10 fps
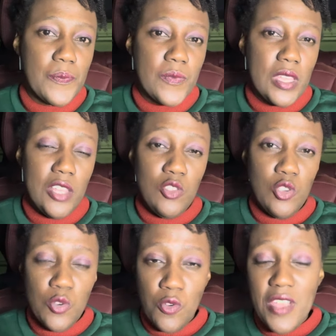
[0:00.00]
in
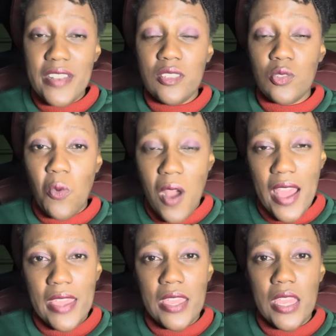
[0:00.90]
you. That is
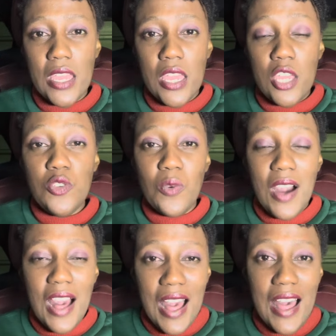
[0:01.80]
why you
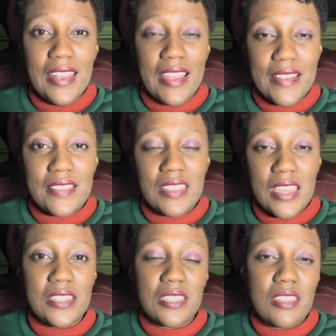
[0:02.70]
are like
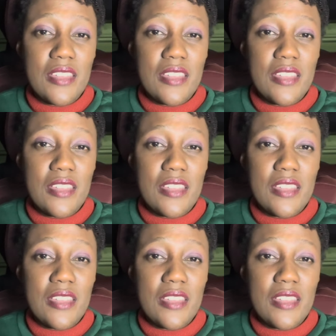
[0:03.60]
that.